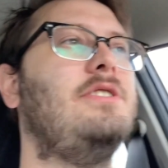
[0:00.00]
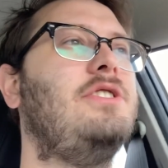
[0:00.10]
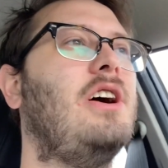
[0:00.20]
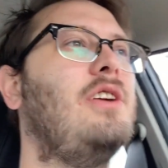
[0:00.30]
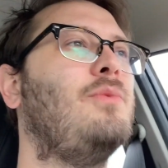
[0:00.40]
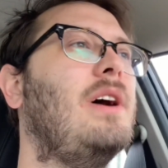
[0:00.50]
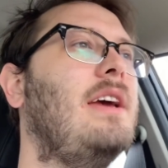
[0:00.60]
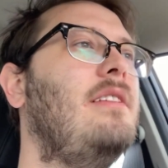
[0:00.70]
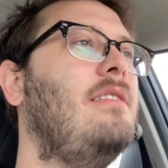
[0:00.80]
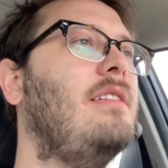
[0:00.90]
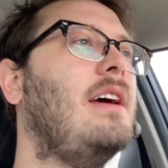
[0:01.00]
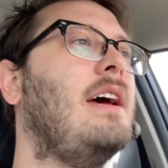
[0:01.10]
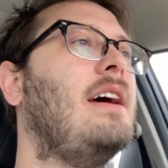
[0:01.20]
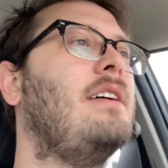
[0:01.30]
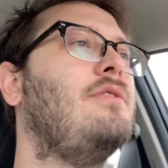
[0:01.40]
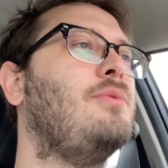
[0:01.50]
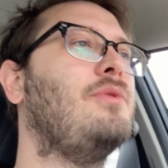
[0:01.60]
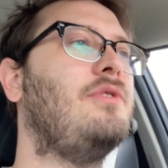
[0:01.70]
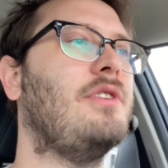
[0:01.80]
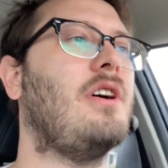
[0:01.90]
John Wayne as
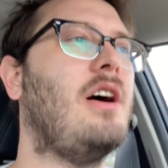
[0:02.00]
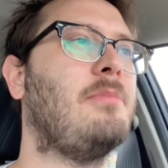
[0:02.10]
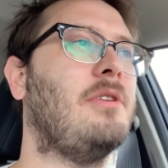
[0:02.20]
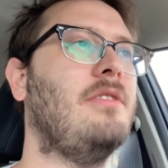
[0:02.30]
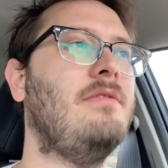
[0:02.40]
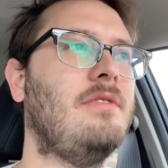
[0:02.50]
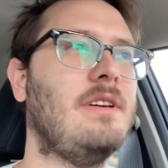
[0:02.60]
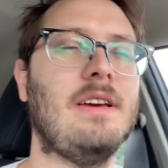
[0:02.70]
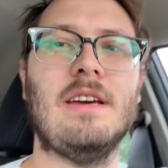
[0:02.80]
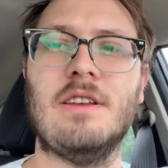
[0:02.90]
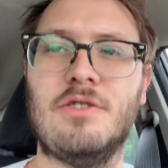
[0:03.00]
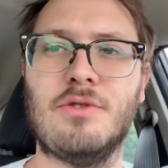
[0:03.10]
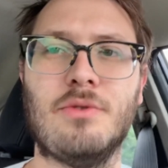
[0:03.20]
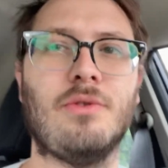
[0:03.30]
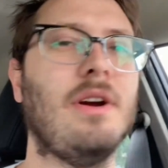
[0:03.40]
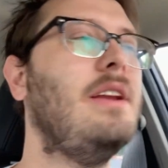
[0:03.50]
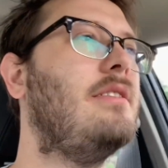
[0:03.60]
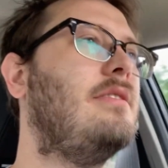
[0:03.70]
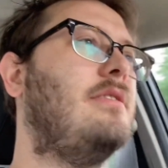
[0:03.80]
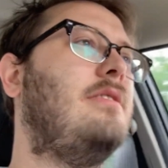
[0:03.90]
Rooster Cogburn in True Grit,
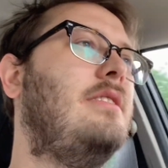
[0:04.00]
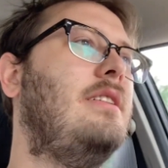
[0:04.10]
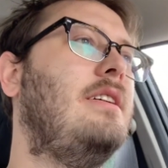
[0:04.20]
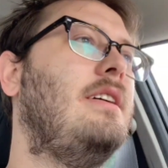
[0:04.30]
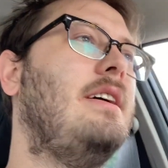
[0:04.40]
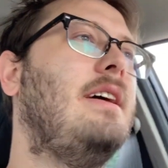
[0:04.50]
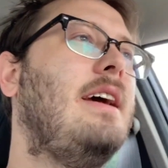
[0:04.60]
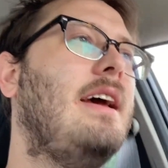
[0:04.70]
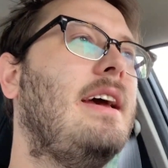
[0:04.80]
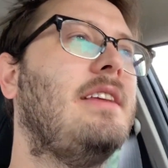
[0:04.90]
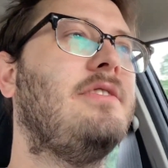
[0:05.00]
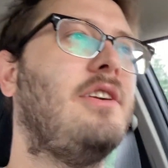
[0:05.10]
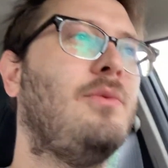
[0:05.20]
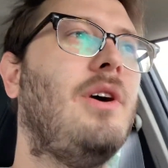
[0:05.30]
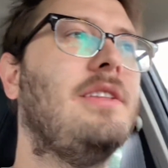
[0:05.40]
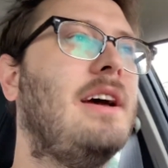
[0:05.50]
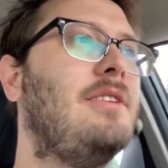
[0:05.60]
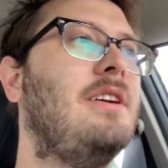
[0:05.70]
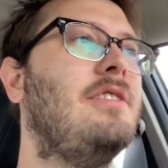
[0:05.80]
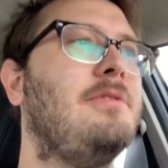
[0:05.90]
and it's on a wall down here.